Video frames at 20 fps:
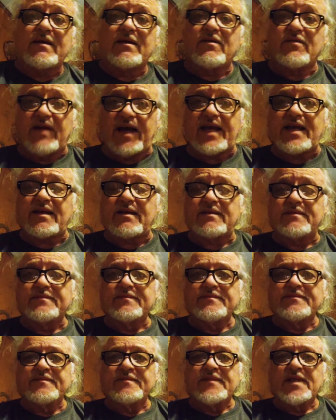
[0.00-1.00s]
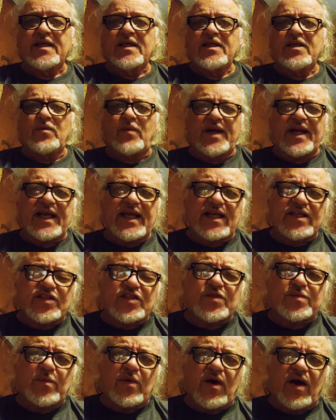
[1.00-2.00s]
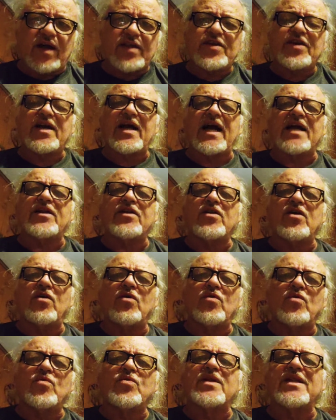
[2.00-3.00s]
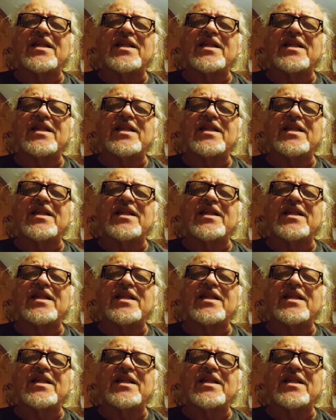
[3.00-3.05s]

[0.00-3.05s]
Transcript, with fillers: Right? You want to get smart, you got to know who to